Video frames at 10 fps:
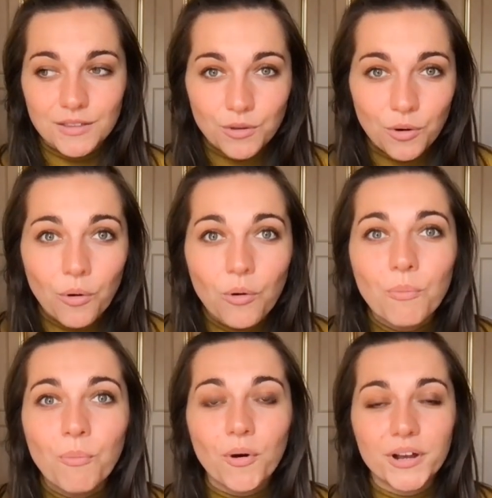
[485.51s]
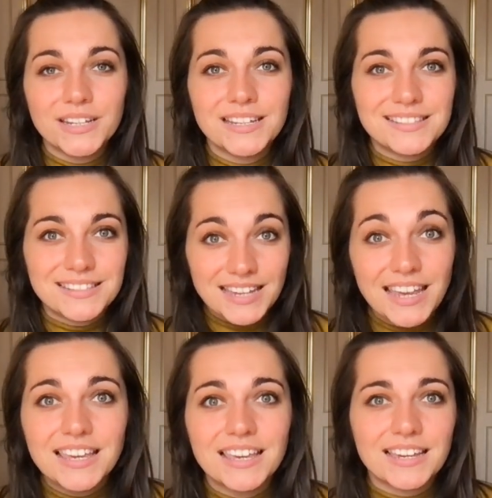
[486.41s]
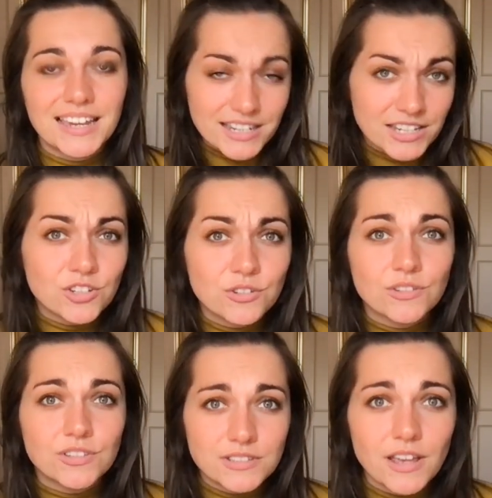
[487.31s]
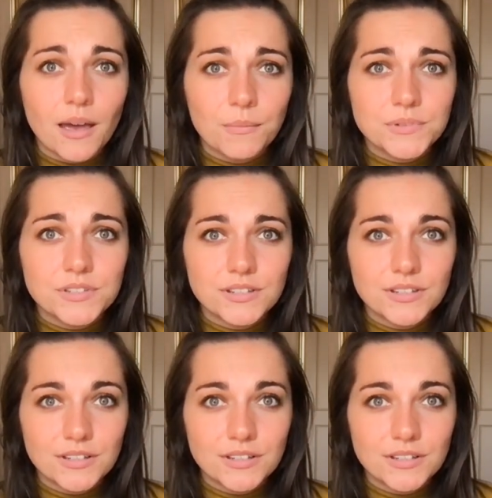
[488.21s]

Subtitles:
the whole point is taking initial steps